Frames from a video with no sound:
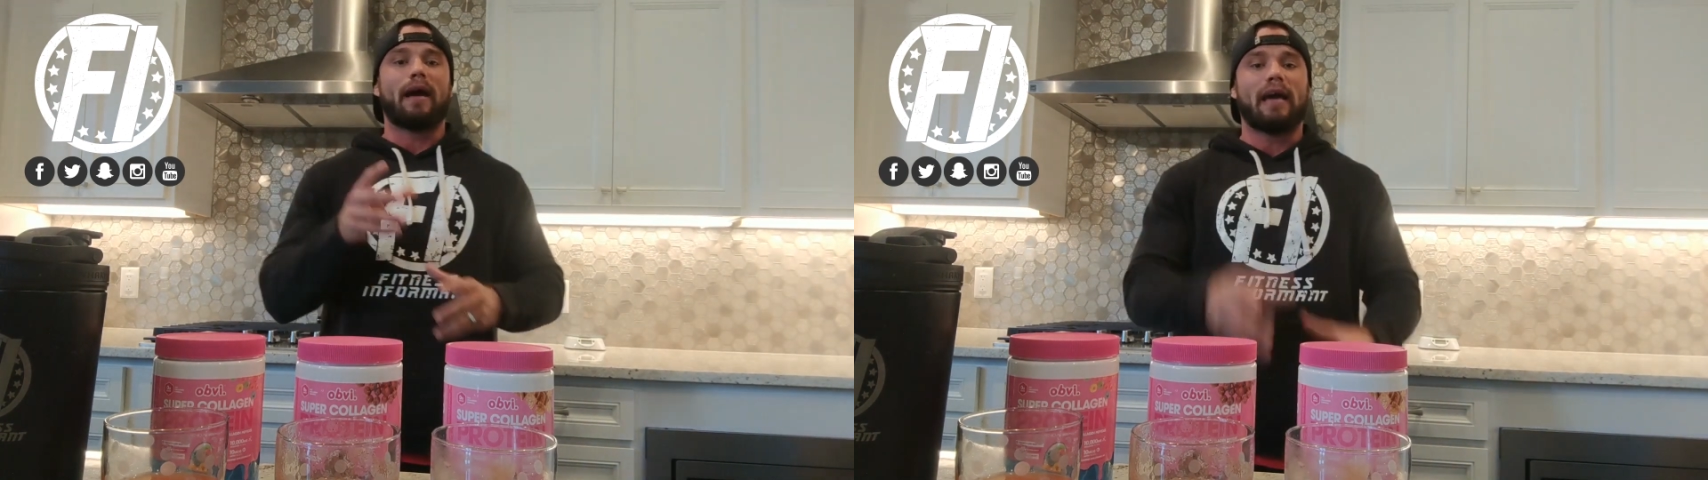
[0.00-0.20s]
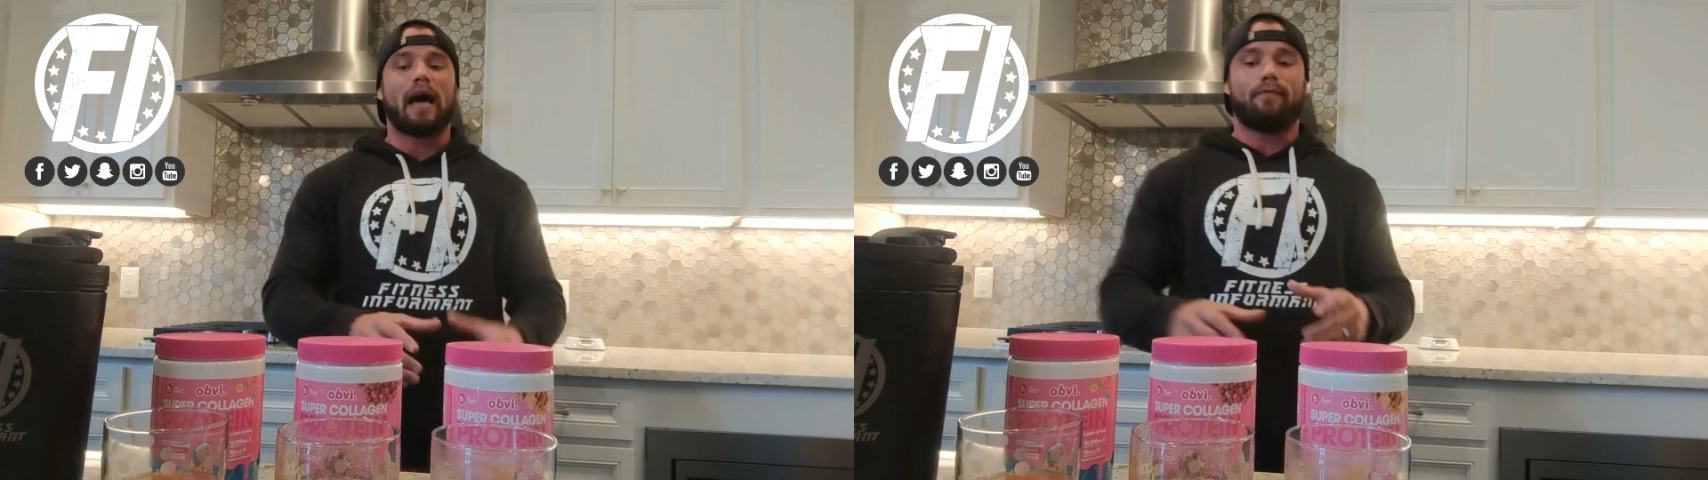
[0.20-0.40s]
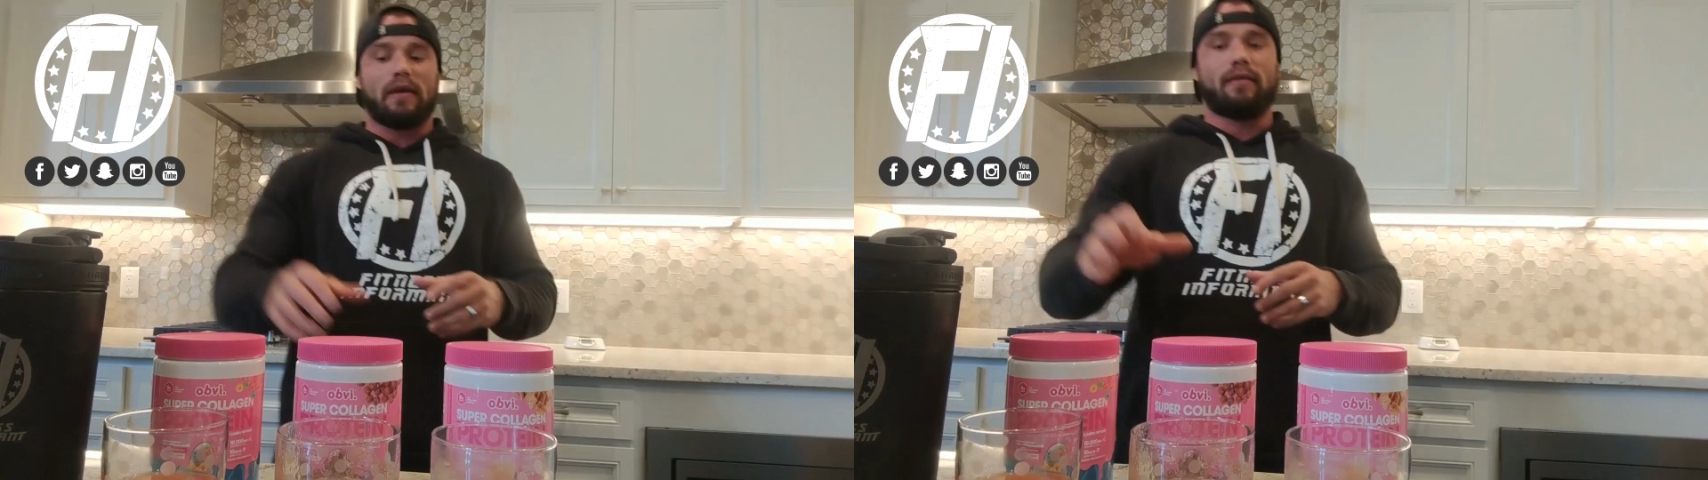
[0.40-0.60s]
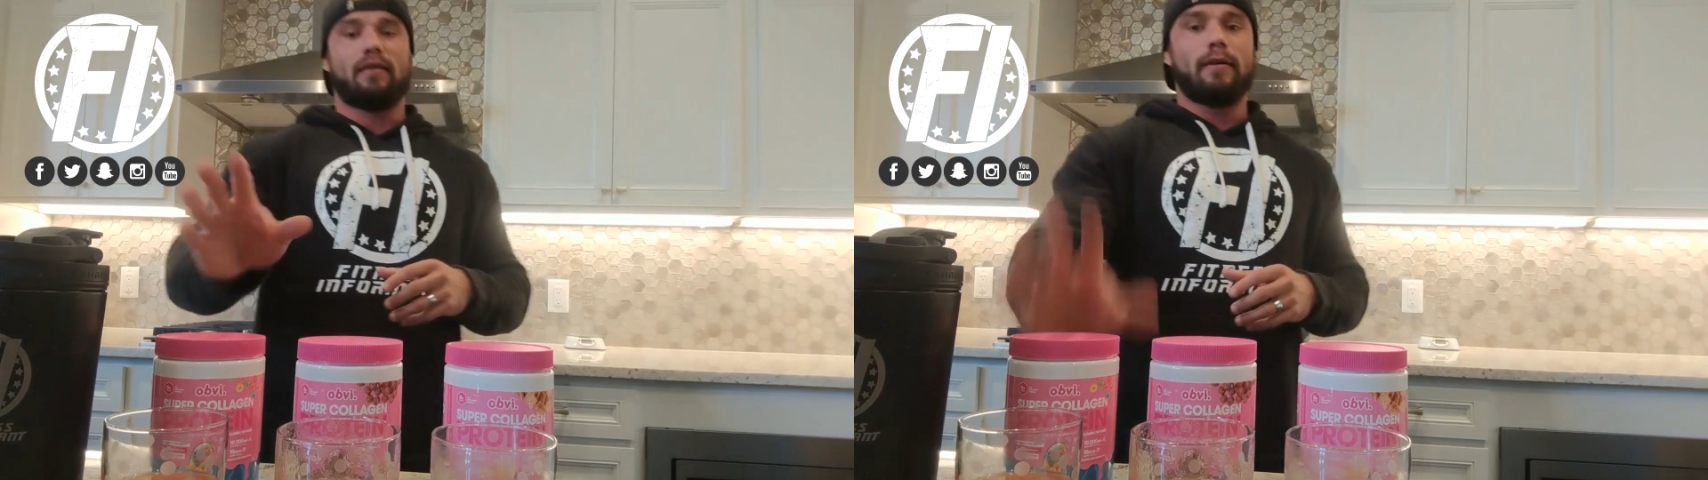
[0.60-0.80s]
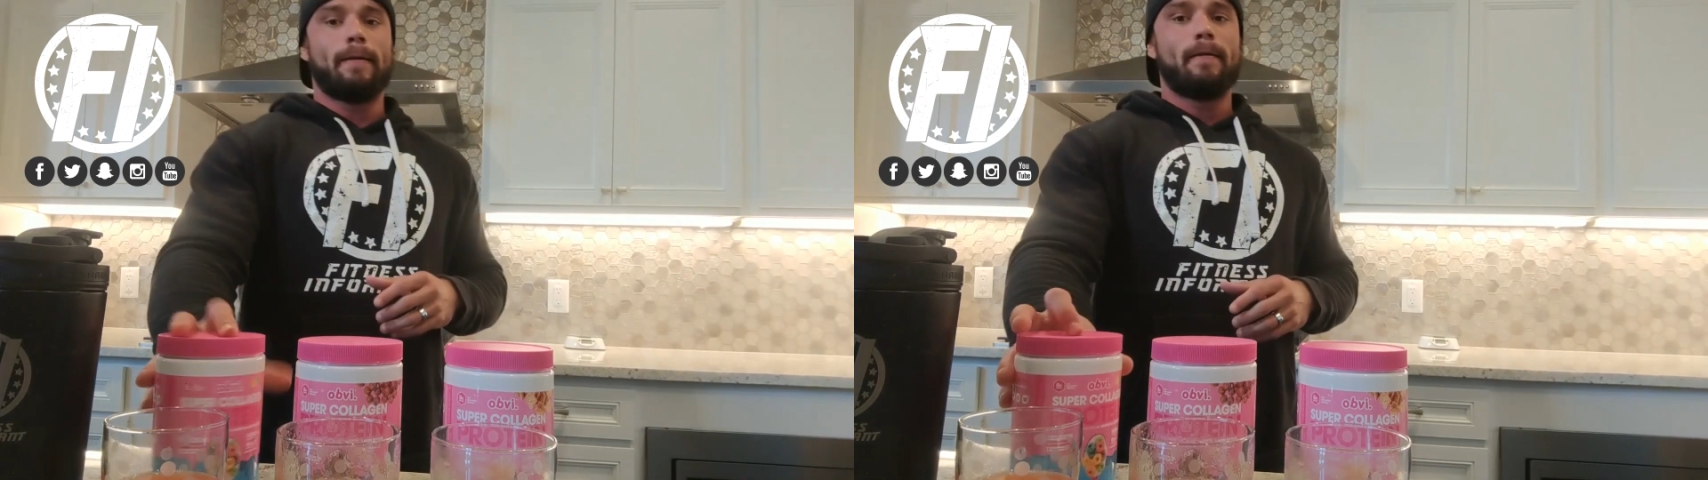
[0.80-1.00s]
My
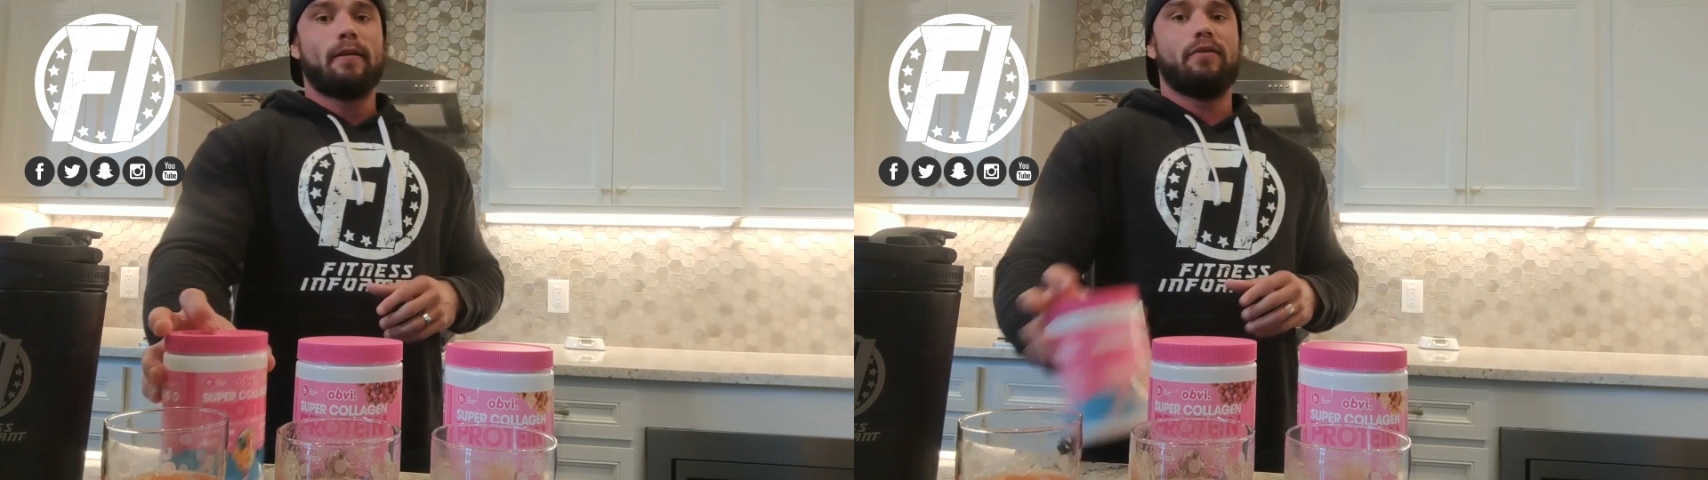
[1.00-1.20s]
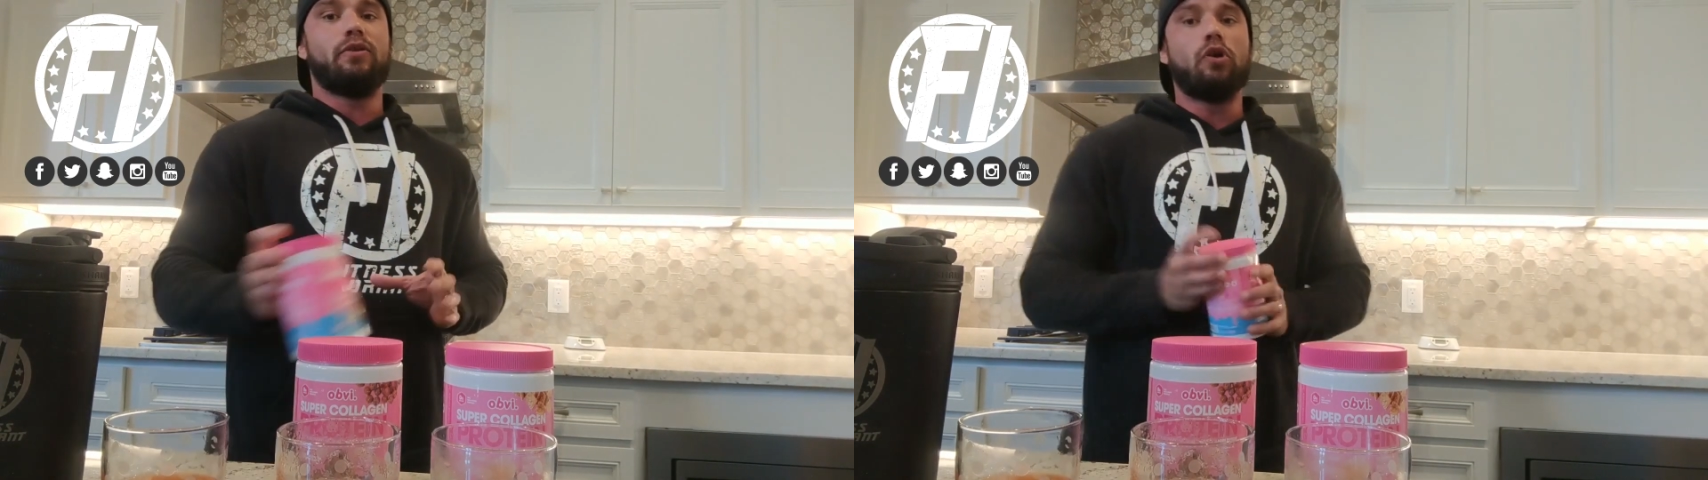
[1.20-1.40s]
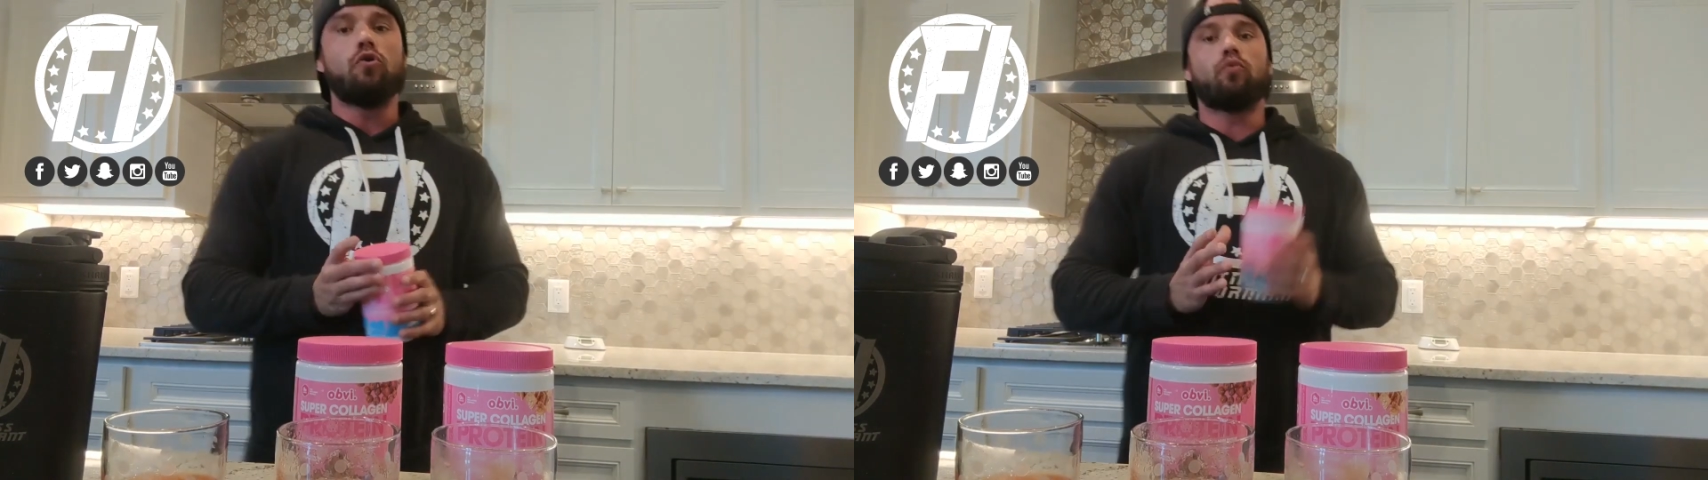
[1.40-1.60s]
Obvi, new